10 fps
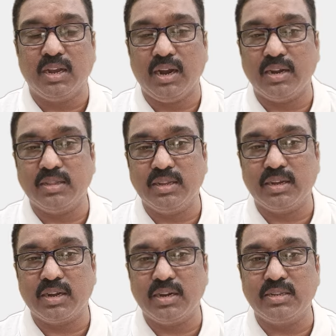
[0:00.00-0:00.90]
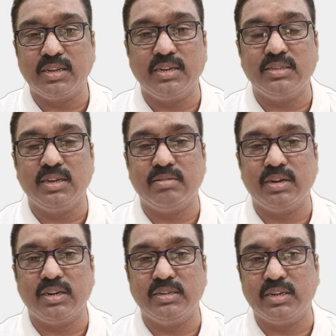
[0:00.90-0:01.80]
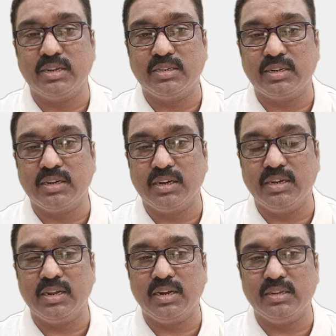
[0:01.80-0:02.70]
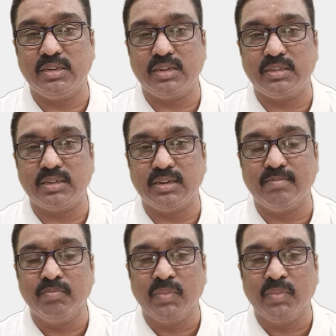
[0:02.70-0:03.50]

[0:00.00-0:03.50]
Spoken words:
and they criticized our education, Indian education.